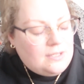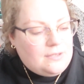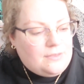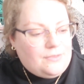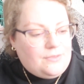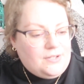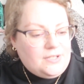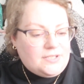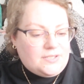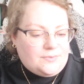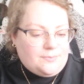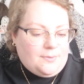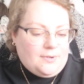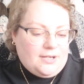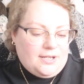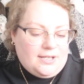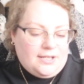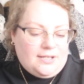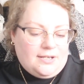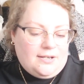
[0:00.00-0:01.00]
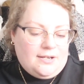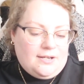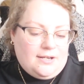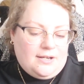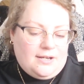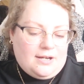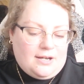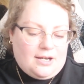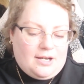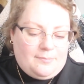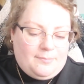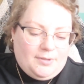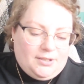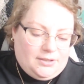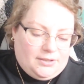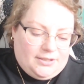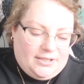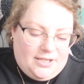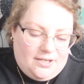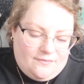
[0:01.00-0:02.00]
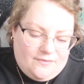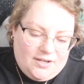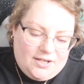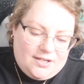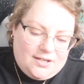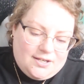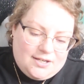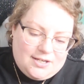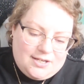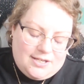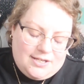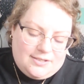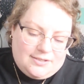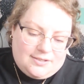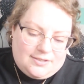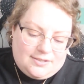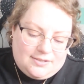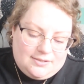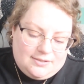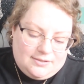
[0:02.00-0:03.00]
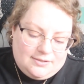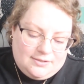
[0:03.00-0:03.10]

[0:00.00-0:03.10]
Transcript: This one, I believe I got